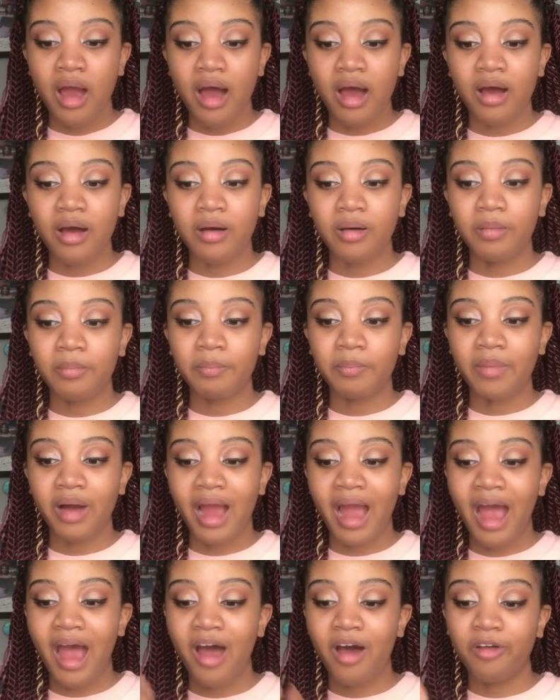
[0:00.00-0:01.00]
um,
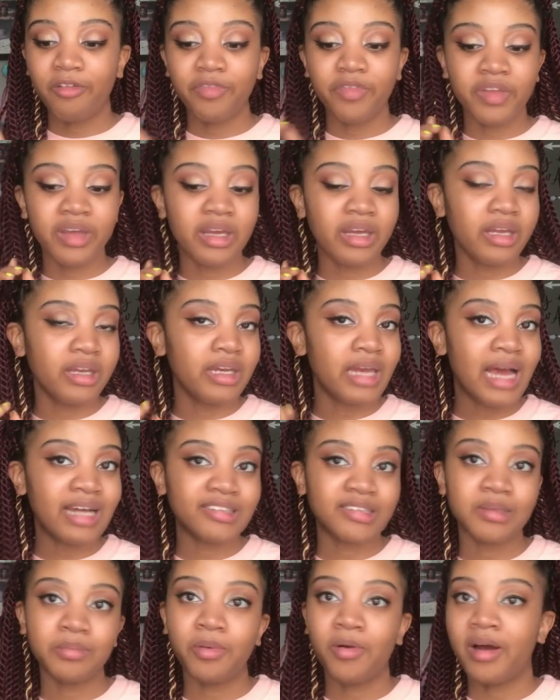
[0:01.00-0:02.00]
how the
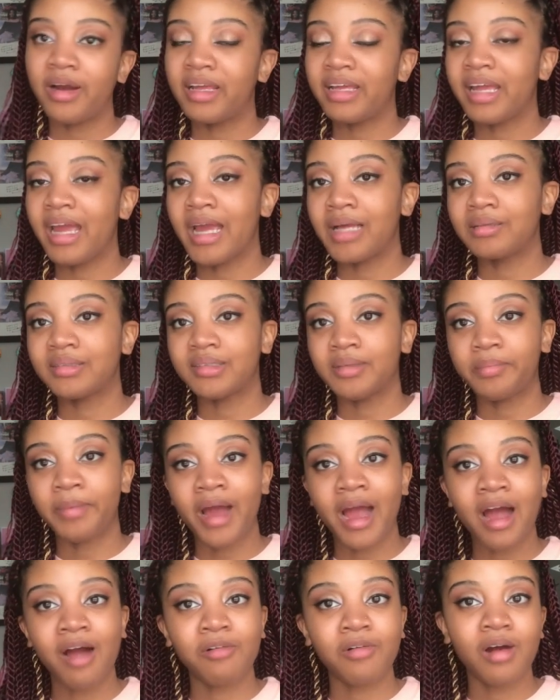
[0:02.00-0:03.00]
Nazi Party came to
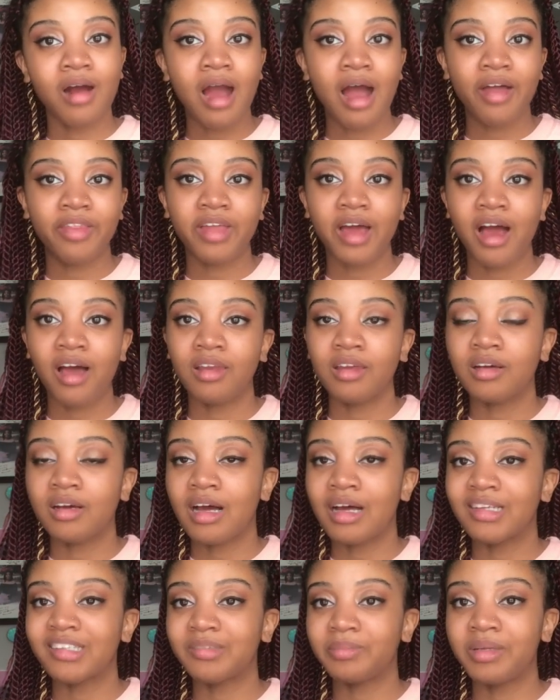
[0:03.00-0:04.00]
power, how the
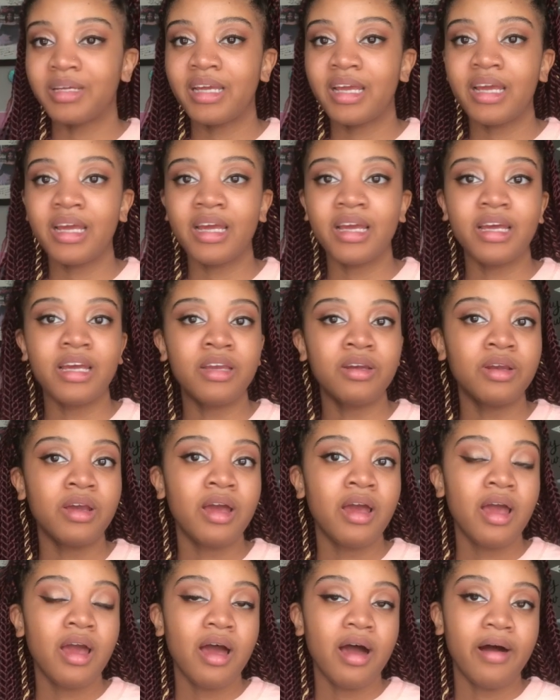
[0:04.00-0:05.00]
Holocaust began,
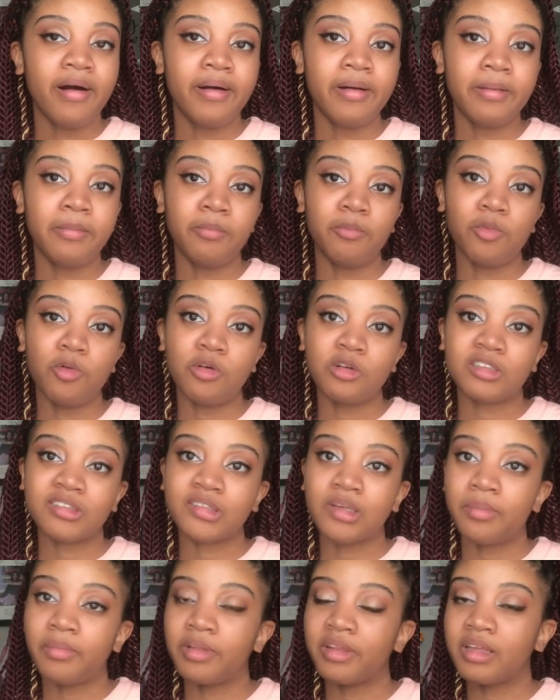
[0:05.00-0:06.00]
um,
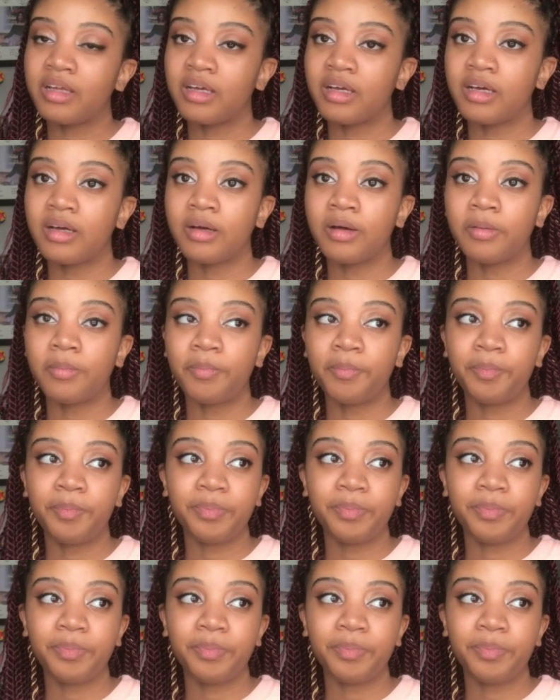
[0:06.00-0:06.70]
some of the